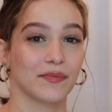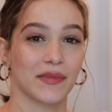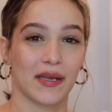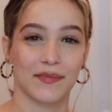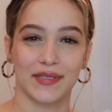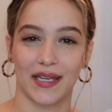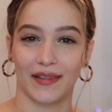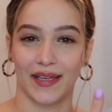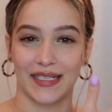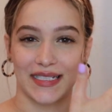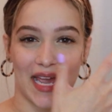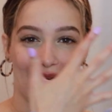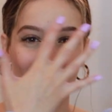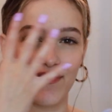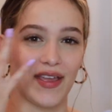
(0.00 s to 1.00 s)
sometimes I like to
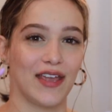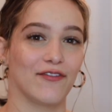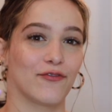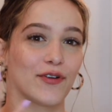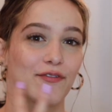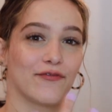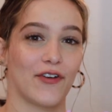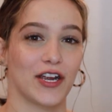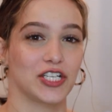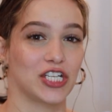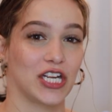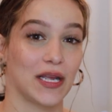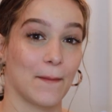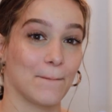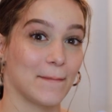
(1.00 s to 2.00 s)
have a
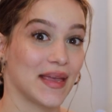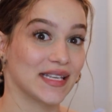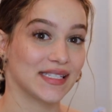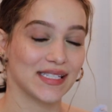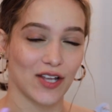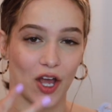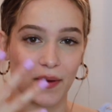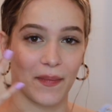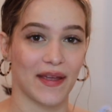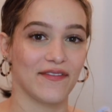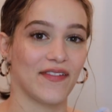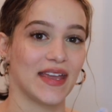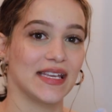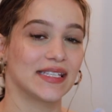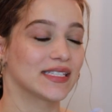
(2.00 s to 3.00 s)
refreshing mist on my
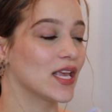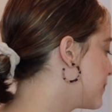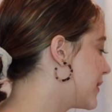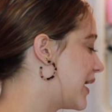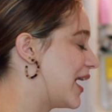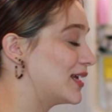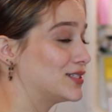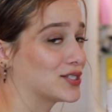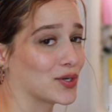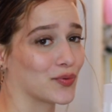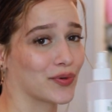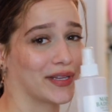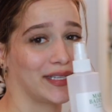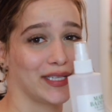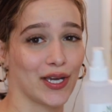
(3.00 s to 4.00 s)
face but I don't
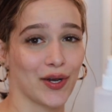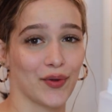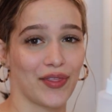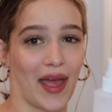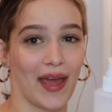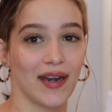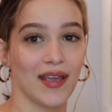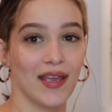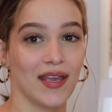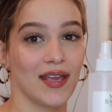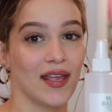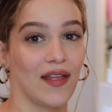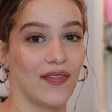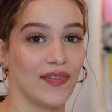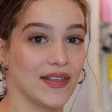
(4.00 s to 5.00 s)
really know that
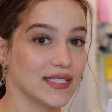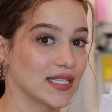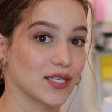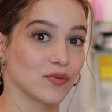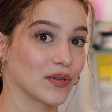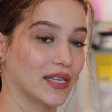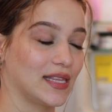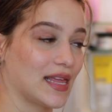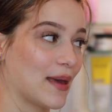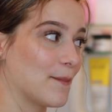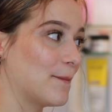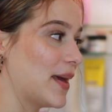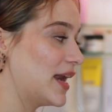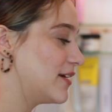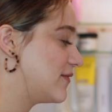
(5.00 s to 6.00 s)
this is really
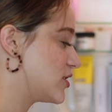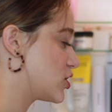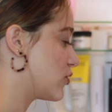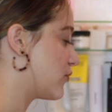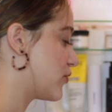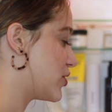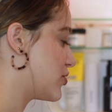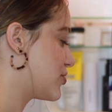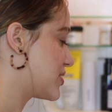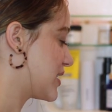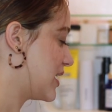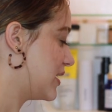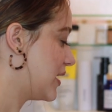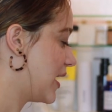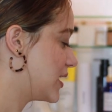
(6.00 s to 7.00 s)
that beneficial for your
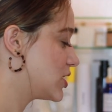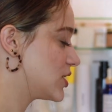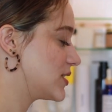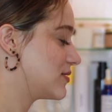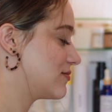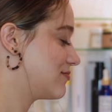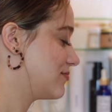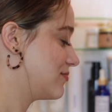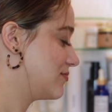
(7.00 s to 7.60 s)
skin. I just